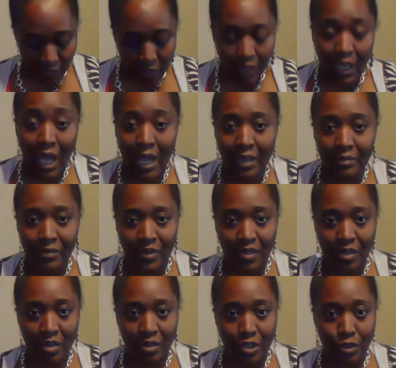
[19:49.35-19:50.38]
uh,
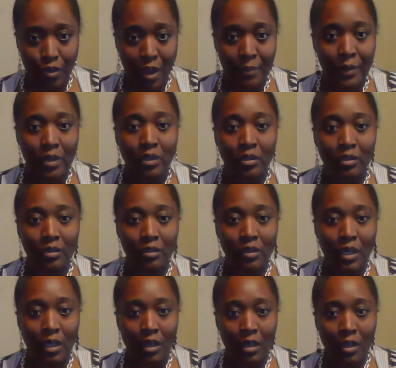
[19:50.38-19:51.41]
limes are
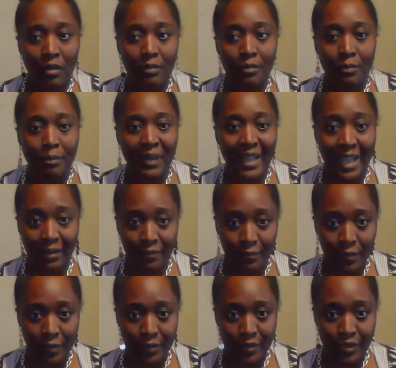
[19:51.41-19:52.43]
tropical uh, plant
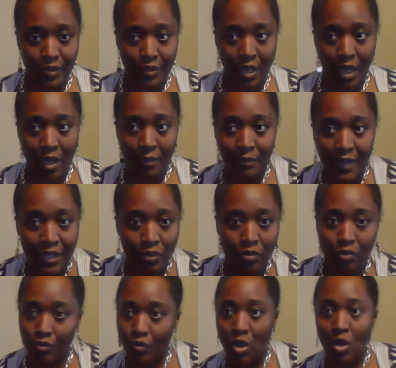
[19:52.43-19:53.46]
foods. Um, they
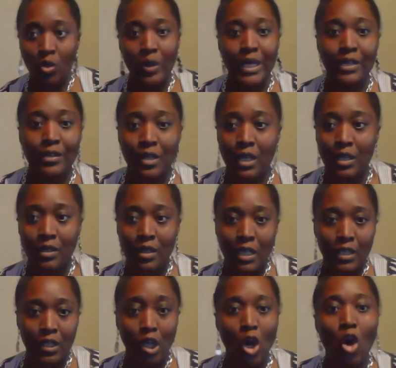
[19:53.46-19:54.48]
don't grow in, in,
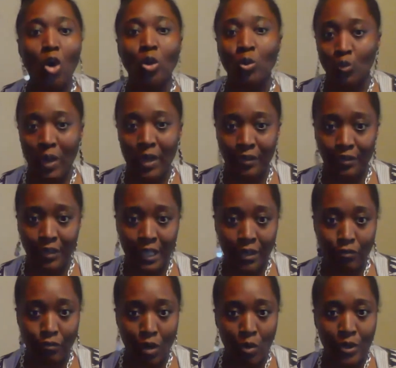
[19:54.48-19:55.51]
in cold weather, they
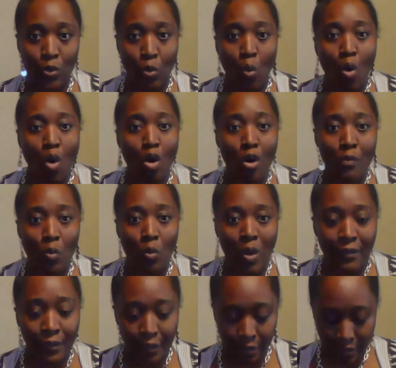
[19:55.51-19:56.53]
grow in warm
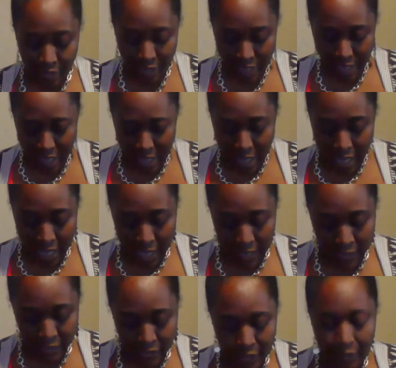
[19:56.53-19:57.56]
weather.
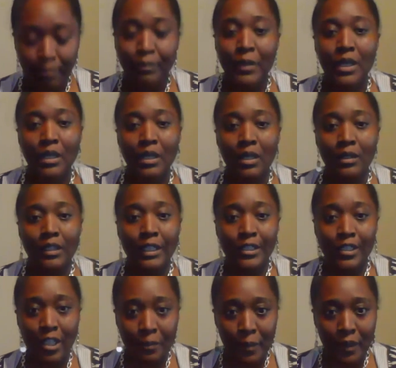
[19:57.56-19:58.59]
And
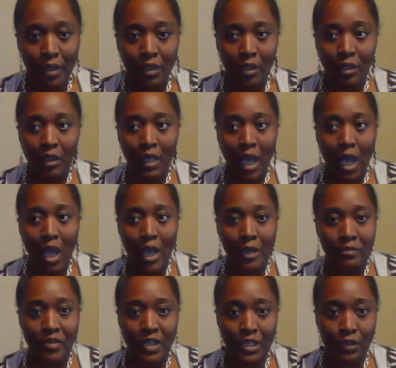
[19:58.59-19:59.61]
the typical
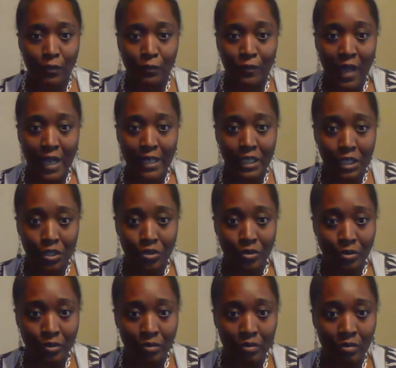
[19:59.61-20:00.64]
limes that you find in
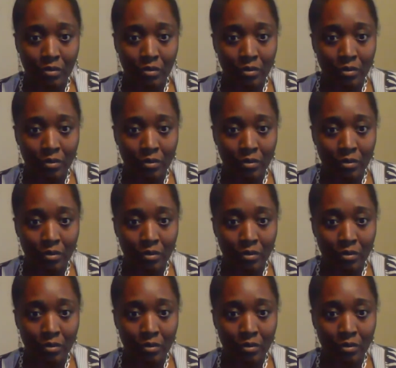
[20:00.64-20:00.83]
your